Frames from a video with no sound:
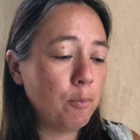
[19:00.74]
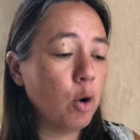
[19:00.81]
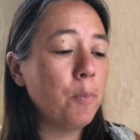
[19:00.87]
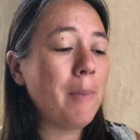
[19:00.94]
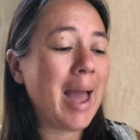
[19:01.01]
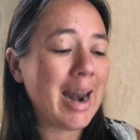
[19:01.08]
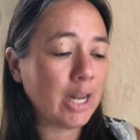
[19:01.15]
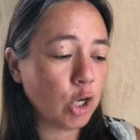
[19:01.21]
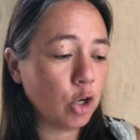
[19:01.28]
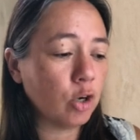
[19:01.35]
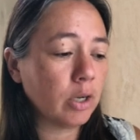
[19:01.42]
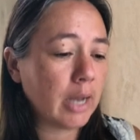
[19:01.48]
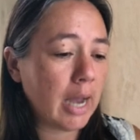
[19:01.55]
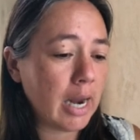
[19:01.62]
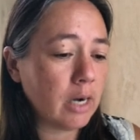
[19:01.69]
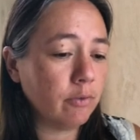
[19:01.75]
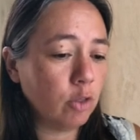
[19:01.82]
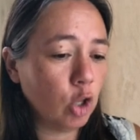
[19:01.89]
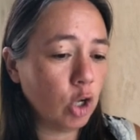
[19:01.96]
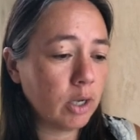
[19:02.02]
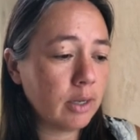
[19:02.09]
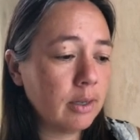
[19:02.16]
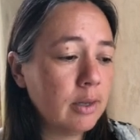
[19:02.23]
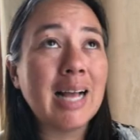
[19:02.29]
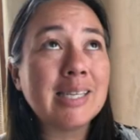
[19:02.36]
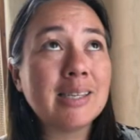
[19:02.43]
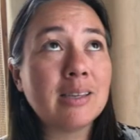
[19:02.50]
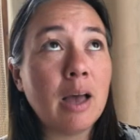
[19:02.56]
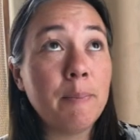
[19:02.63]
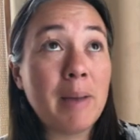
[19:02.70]
A more manicured kind of look.
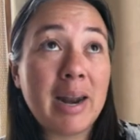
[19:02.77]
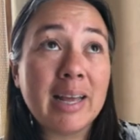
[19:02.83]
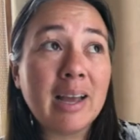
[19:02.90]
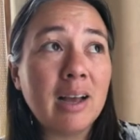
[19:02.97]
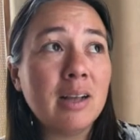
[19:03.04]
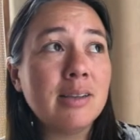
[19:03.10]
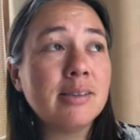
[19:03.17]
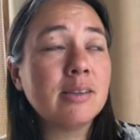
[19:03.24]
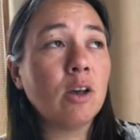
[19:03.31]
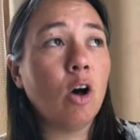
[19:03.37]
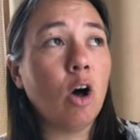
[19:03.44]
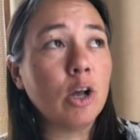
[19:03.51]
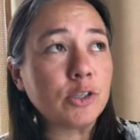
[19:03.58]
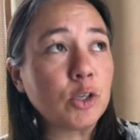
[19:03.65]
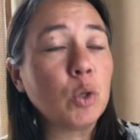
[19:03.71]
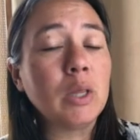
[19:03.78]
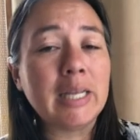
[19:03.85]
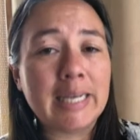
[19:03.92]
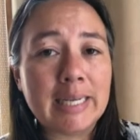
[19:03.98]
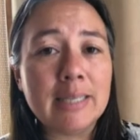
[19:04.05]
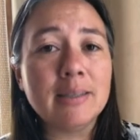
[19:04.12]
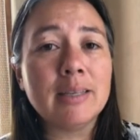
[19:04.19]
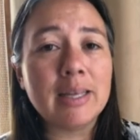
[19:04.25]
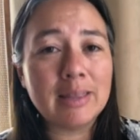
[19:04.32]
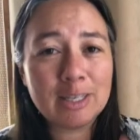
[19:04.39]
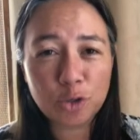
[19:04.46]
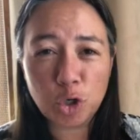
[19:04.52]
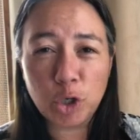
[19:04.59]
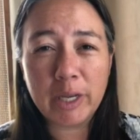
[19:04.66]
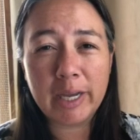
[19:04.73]
Las Americas also leans in
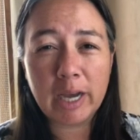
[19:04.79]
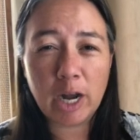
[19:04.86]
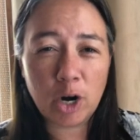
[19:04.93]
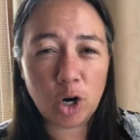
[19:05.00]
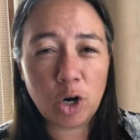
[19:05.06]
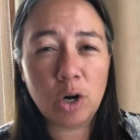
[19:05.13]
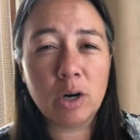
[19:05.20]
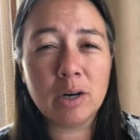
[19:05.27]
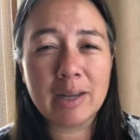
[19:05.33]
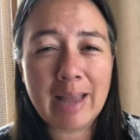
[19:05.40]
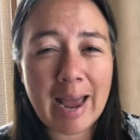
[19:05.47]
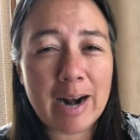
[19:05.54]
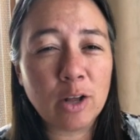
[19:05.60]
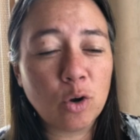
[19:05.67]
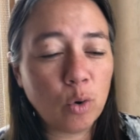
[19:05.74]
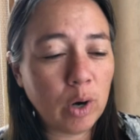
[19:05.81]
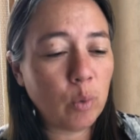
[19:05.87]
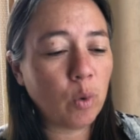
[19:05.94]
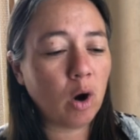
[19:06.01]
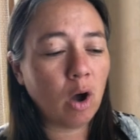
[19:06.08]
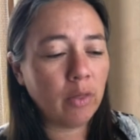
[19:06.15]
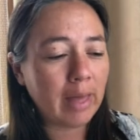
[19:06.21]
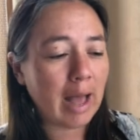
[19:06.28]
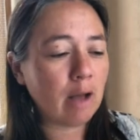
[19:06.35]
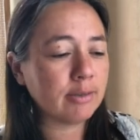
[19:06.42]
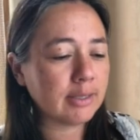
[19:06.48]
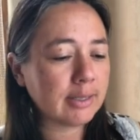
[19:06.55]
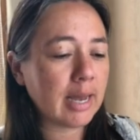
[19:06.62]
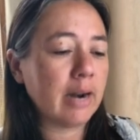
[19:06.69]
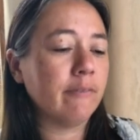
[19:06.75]
this cookie cutter category where all the
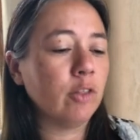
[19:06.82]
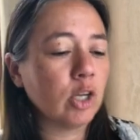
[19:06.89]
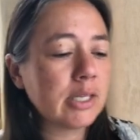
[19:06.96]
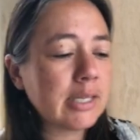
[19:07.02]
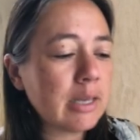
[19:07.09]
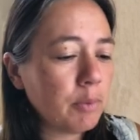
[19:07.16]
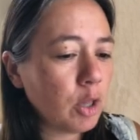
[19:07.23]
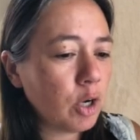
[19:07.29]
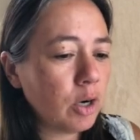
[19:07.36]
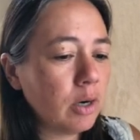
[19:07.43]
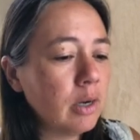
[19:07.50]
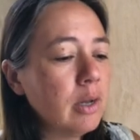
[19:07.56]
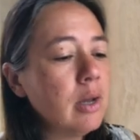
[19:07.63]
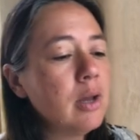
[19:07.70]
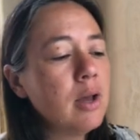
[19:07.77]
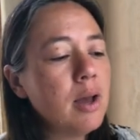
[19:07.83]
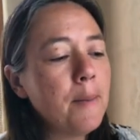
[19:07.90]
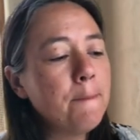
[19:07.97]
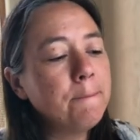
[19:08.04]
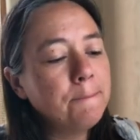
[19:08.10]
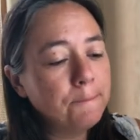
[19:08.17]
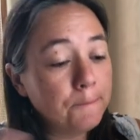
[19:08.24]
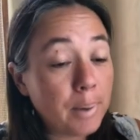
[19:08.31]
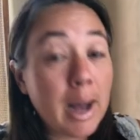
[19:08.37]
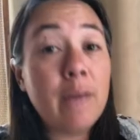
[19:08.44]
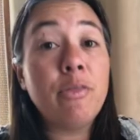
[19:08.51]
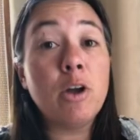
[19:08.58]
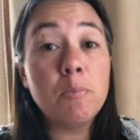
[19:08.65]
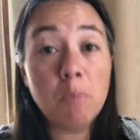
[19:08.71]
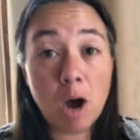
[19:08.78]
houses kind of look similar,
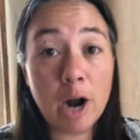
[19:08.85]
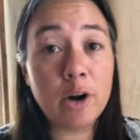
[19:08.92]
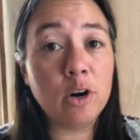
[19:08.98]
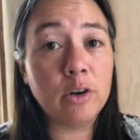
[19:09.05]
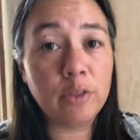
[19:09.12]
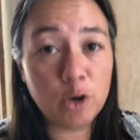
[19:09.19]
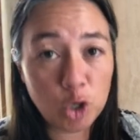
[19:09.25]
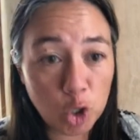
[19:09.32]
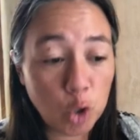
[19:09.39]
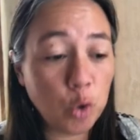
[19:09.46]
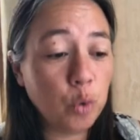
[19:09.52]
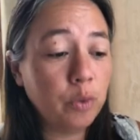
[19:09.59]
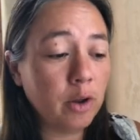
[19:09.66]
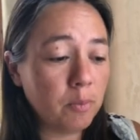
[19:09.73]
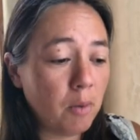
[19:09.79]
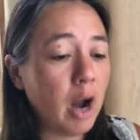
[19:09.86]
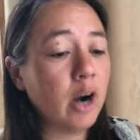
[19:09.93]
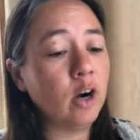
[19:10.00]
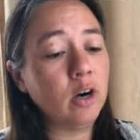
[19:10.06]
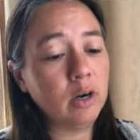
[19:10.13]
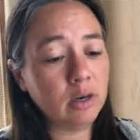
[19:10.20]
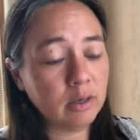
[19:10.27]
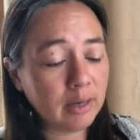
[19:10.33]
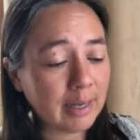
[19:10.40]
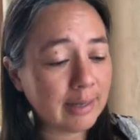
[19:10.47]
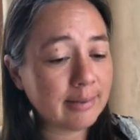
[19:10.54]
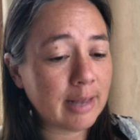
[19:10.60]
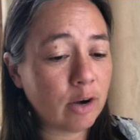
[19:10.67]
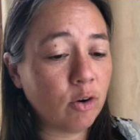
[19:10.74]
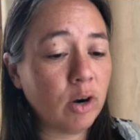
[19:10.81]
but they're modern, they're new, they're modern,
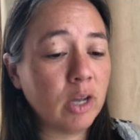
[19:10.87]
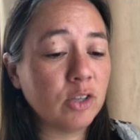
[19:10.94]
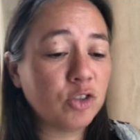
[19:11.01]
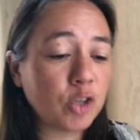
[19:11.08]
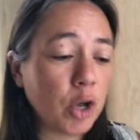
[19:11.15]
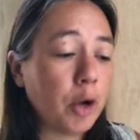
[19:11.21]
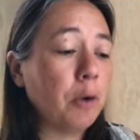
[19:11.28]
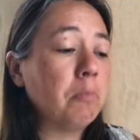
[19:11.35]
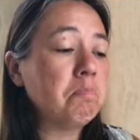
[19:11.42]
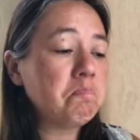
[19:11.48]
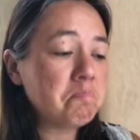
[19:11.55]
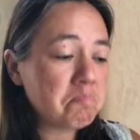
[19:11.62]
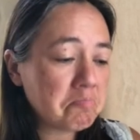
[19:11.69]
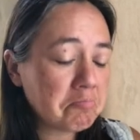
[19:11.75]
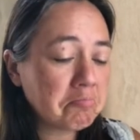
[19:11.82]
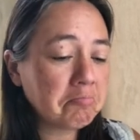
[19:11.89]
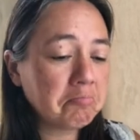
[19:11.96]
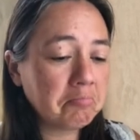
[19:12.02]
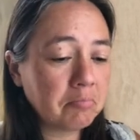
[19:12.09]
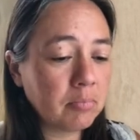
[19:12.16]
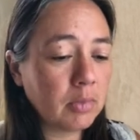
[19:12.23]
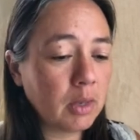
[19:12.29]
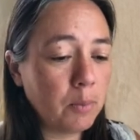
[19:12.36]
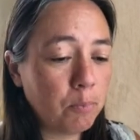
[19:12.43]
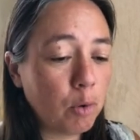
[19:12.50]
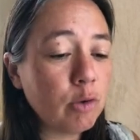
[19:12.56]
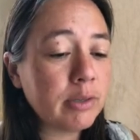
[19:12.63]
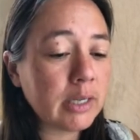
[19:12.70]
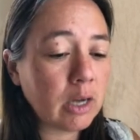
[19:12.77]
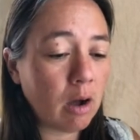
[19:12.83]
etc. So
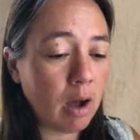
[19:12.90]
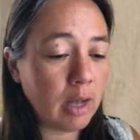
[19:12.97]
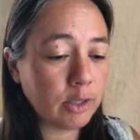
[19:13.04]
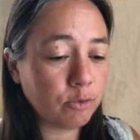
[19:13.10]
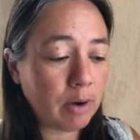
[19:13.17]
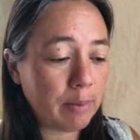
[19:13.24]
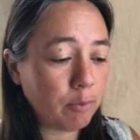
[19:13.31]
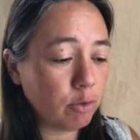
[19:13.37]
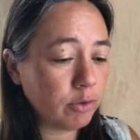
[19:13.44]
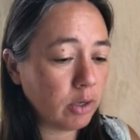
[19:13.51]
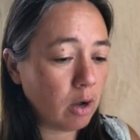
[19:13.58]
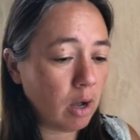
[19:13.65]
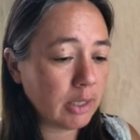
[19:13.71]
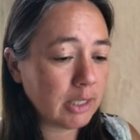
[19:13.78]
pros and cons, right? Pros and